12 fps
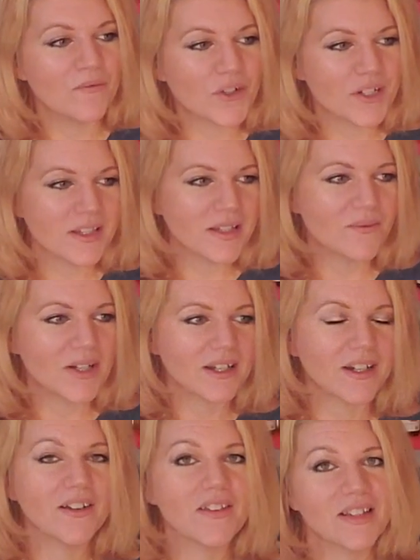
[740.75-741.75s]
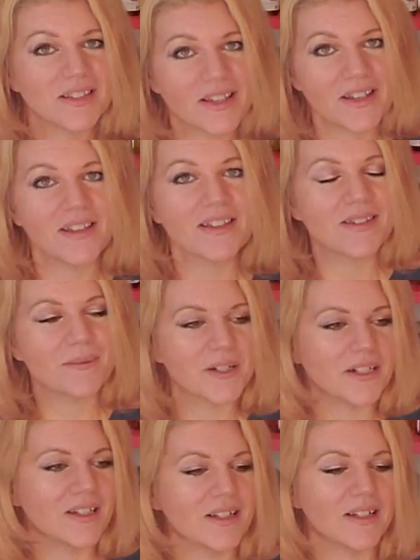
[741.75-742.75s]
First thing when I got on that scale this
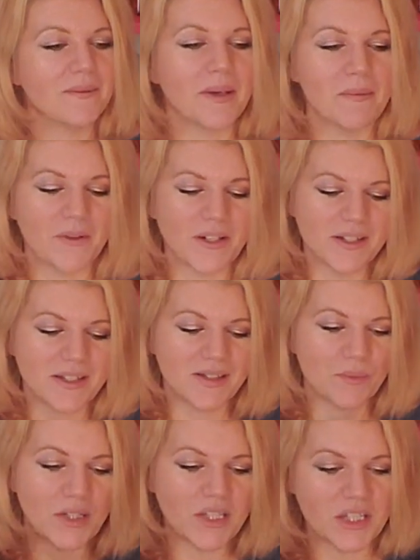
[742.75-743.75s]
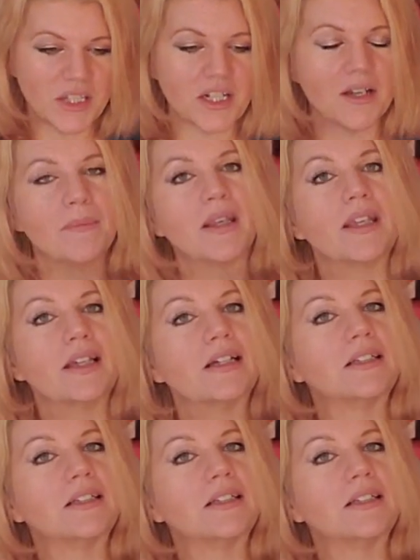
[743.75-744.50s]
morning, my brain just switched it on me.